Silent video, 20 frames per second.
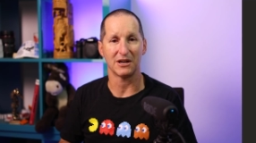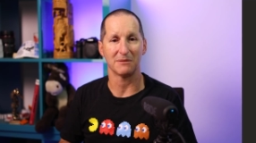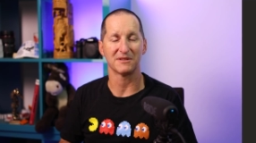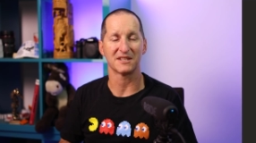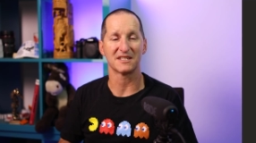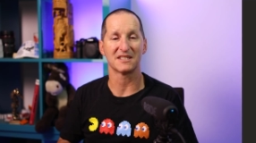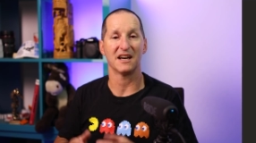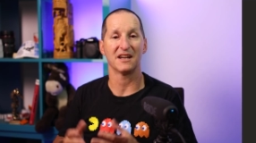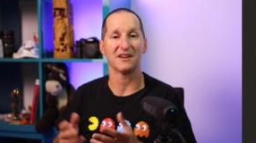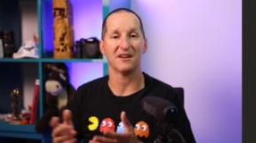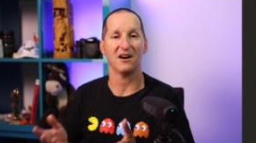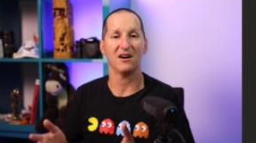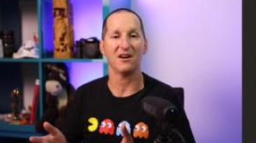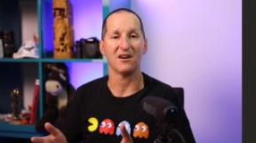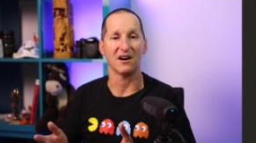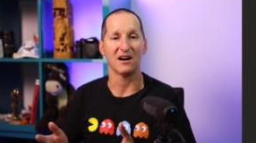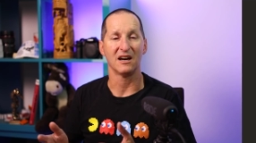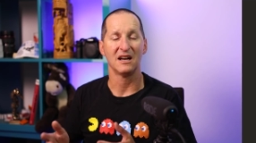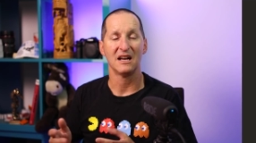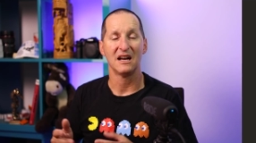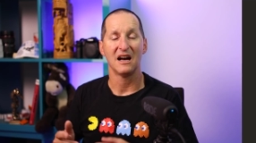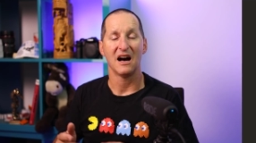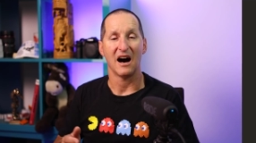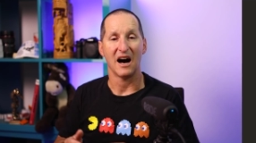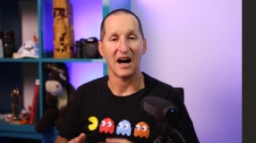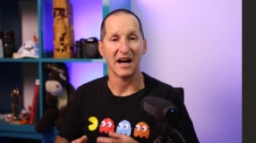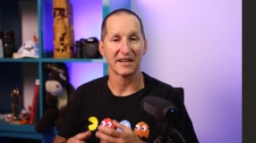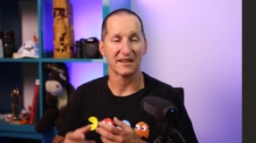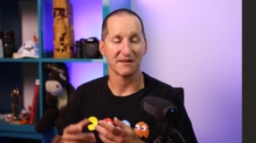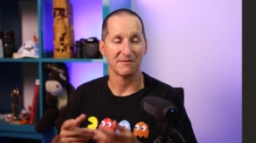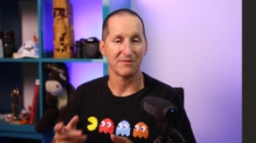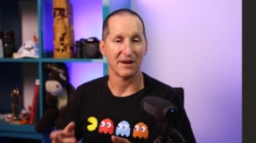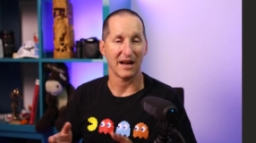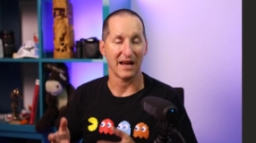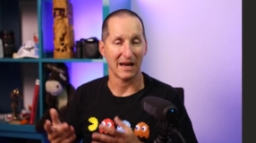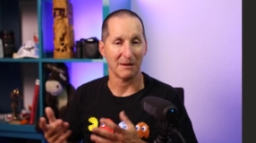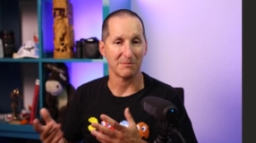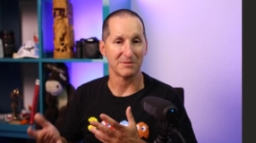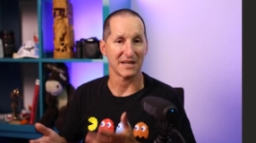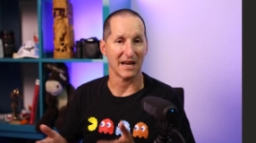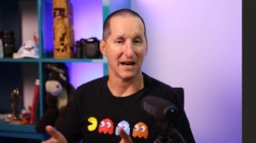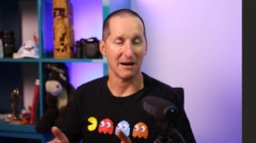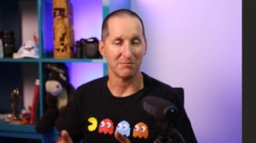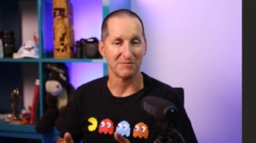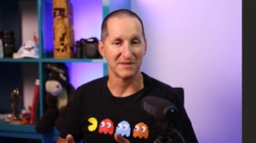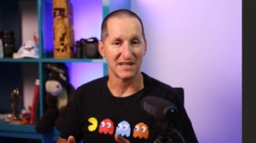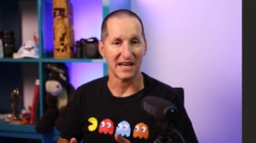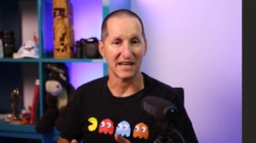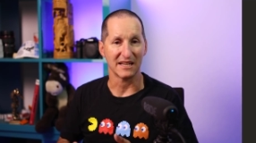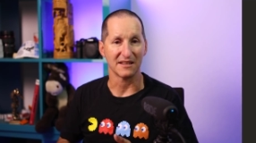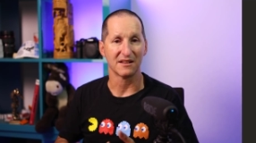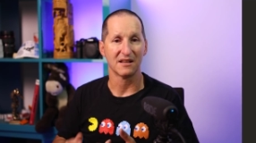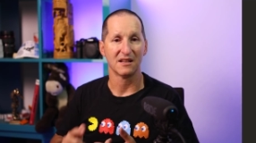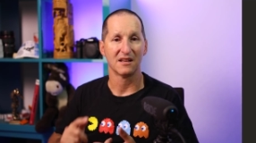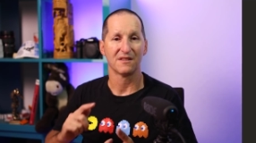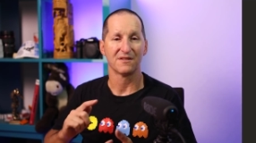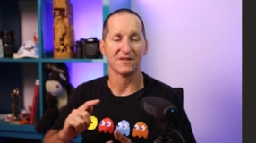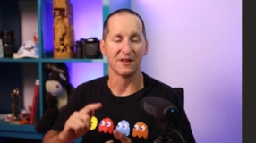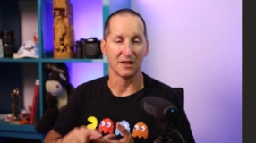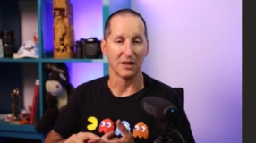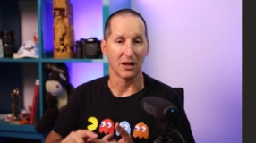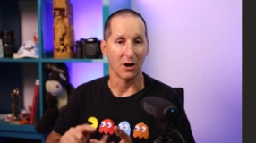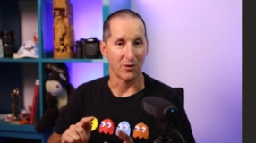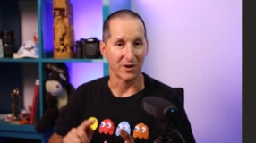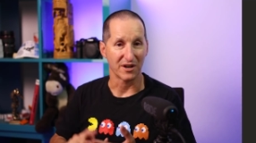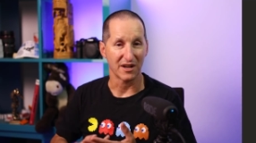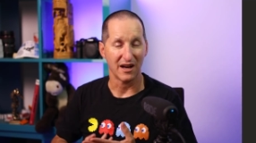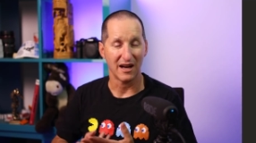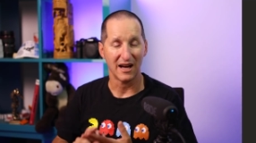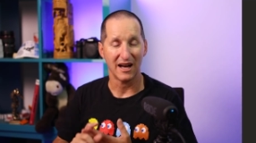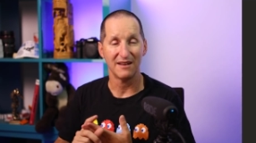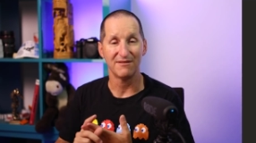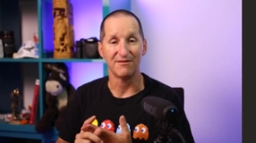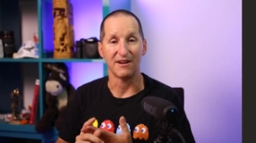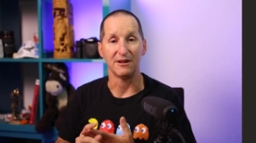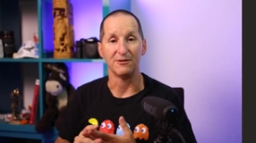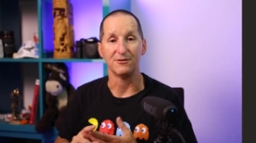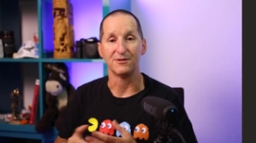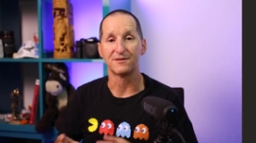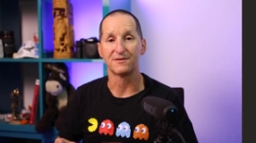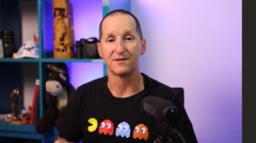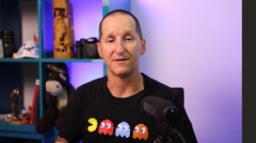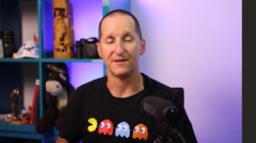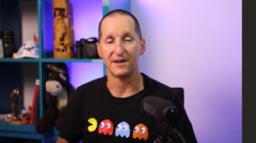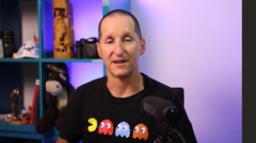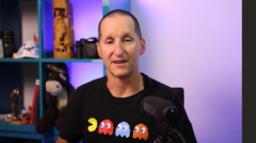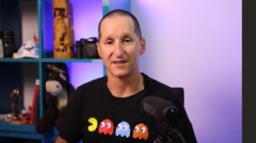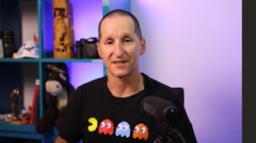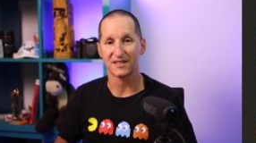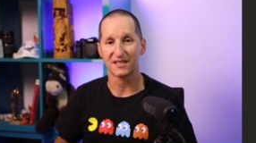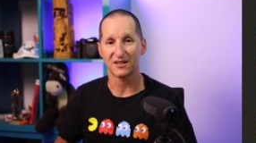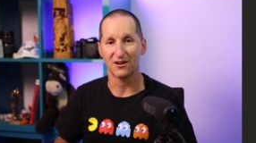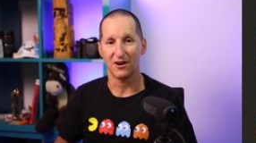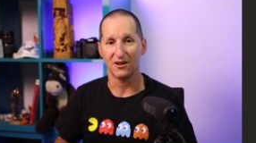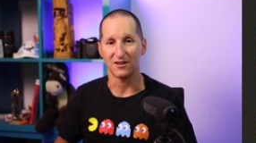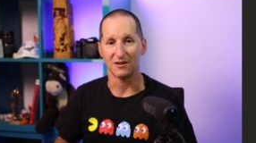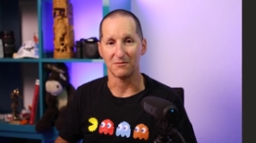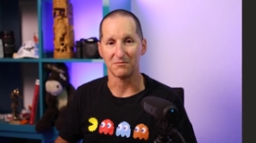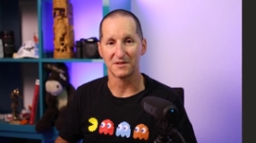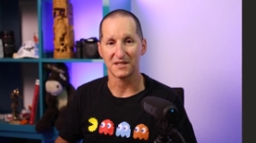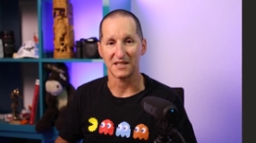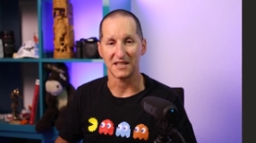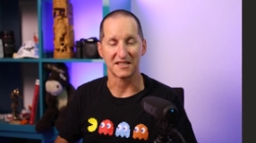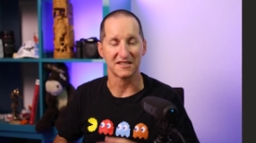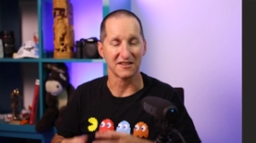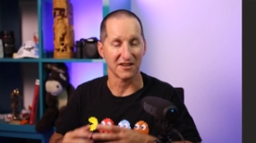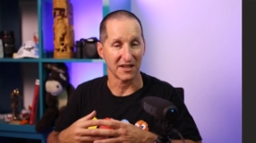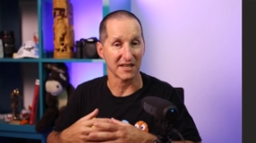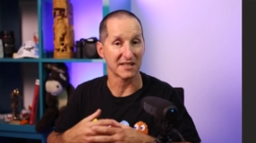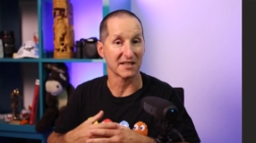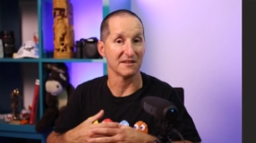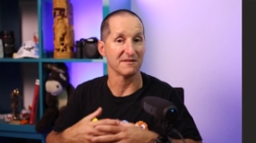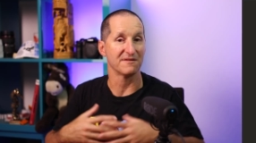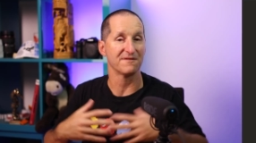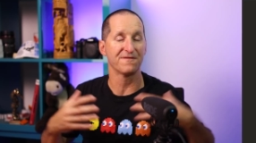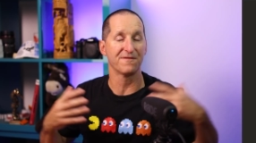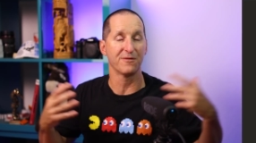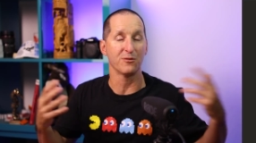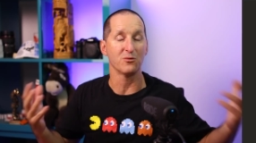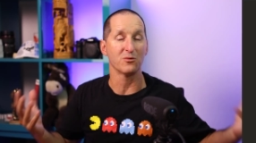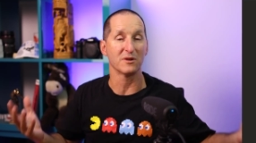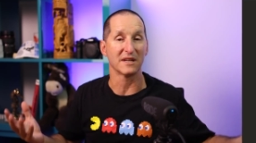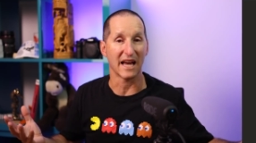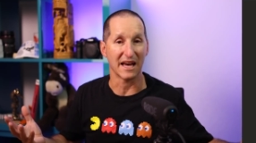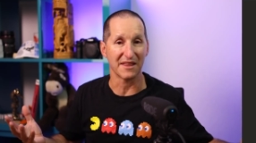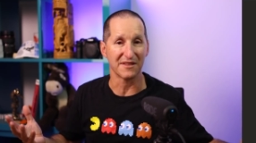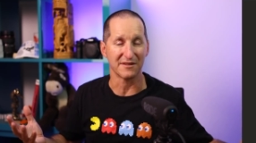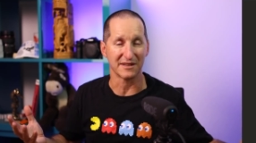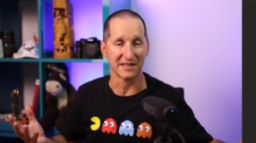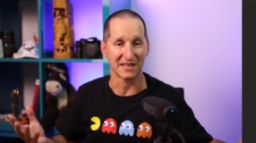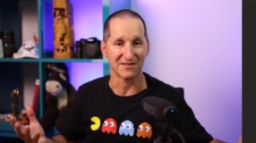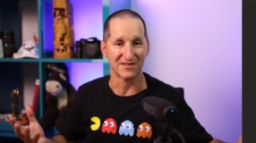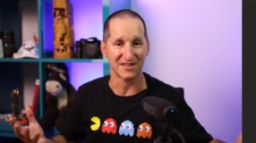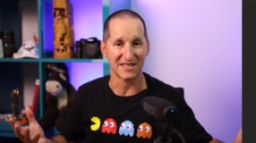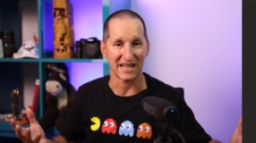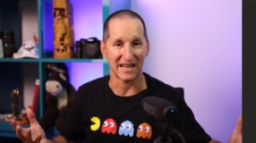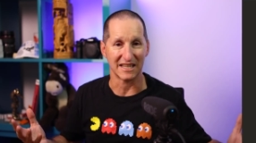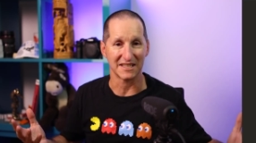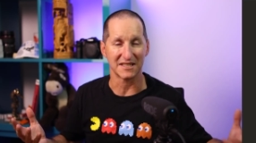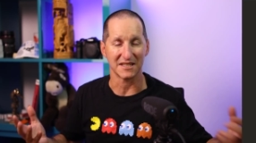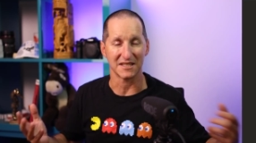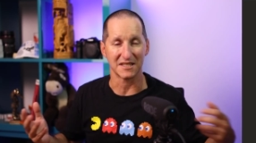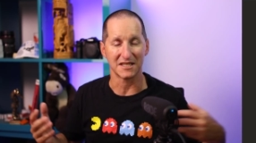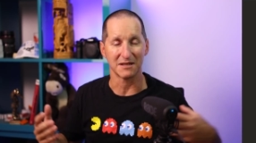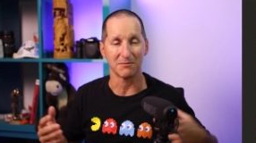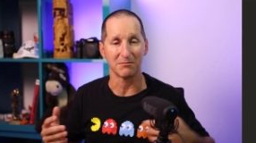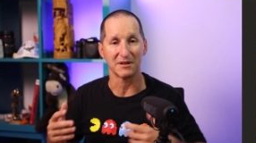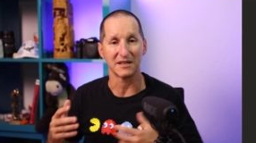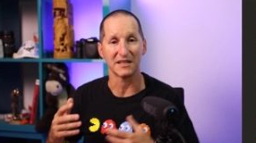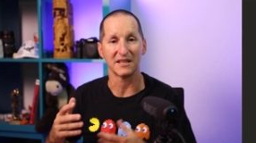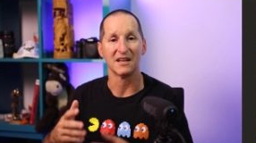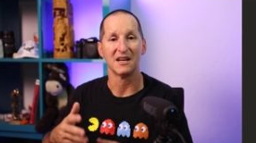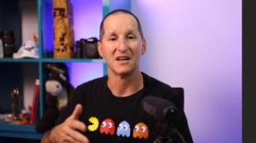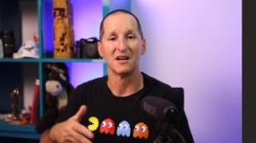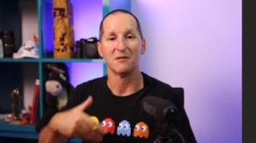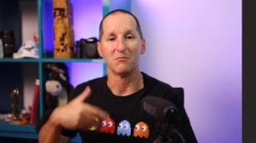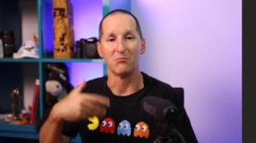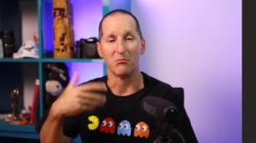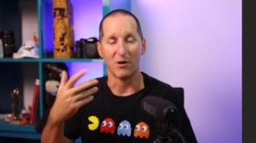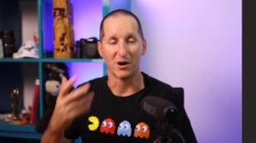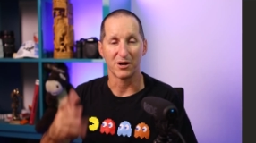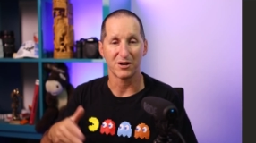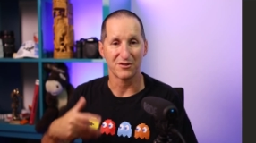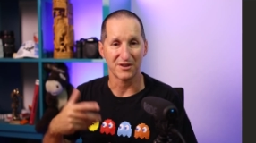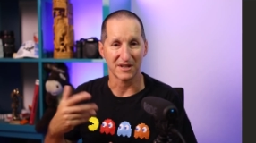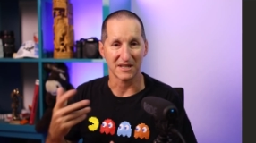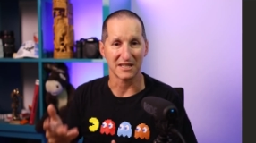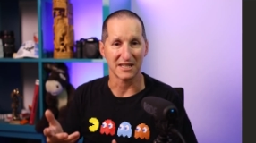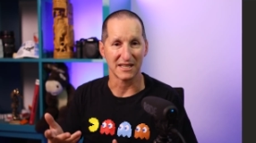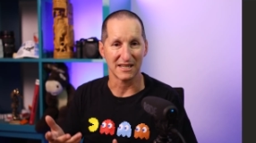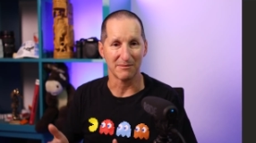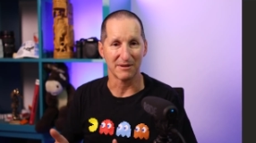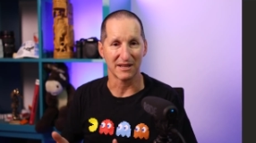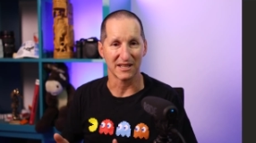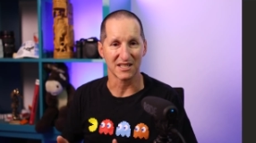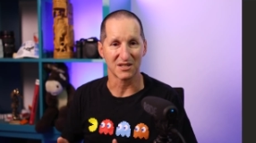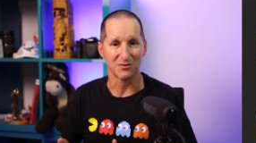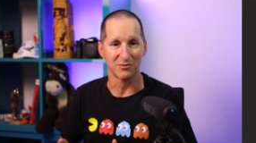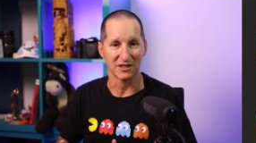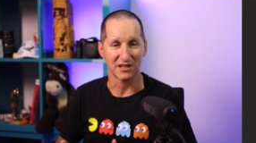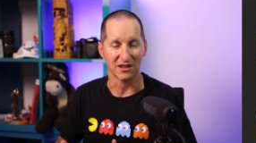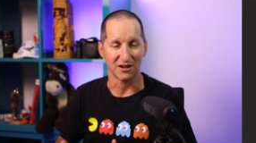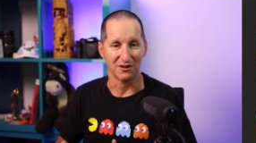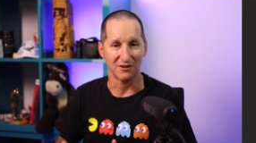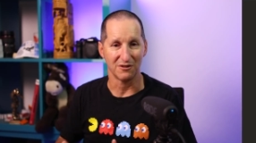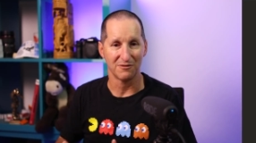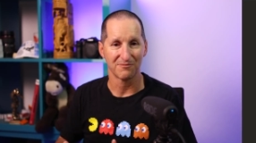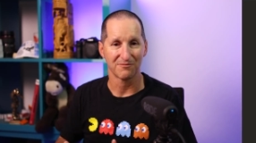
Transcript: decide, oh, I can perhaps update the low and high values for various columns. It's not like a full gathering of stats, it's simply monitoring DML as we go.